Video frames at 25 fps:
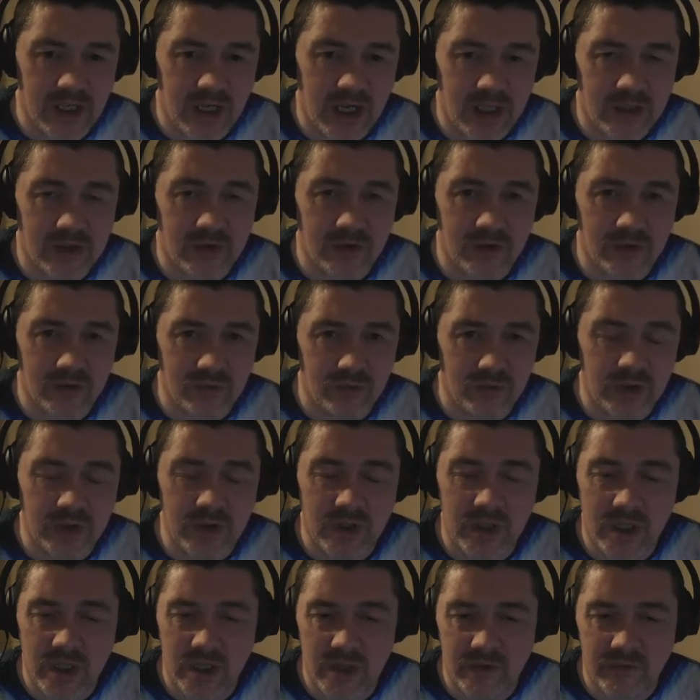actually
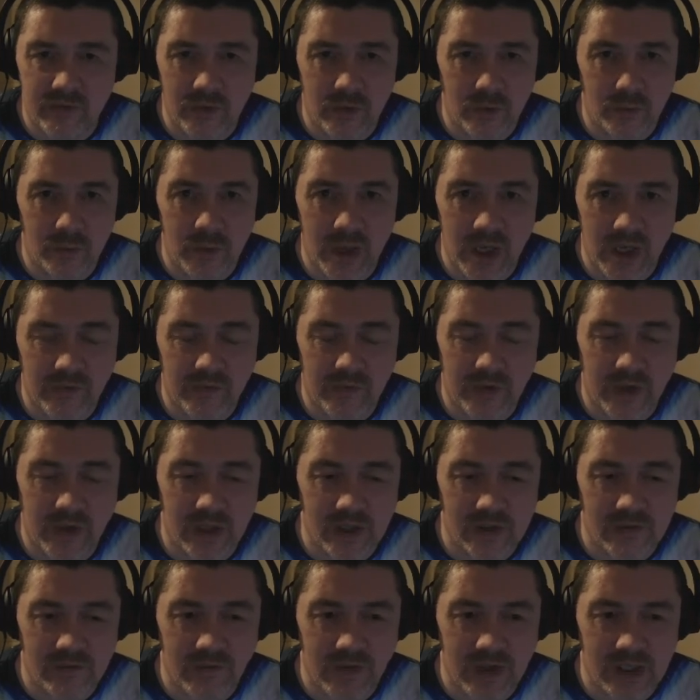really get the full benefit of the
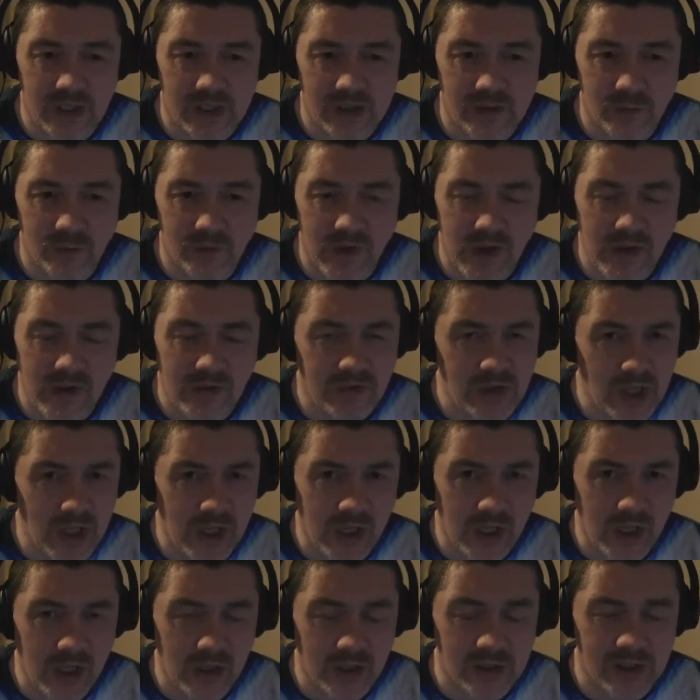sweet veggie
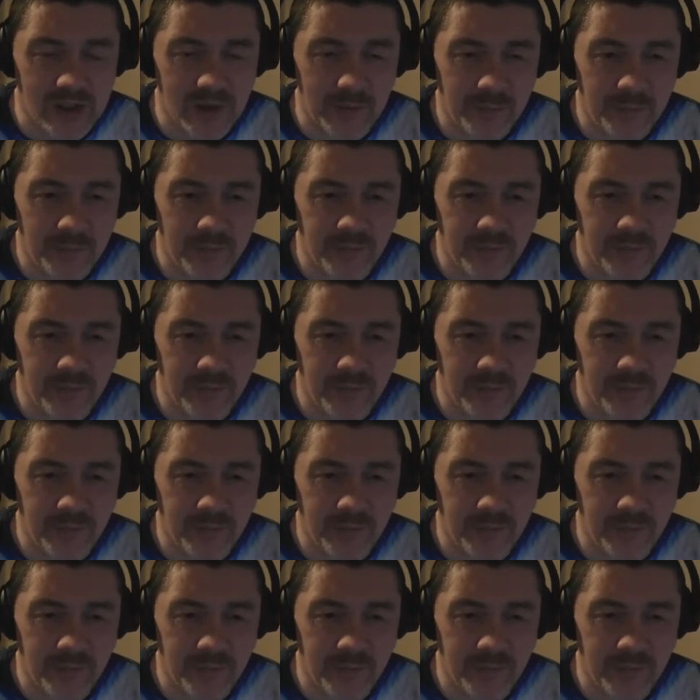cakes.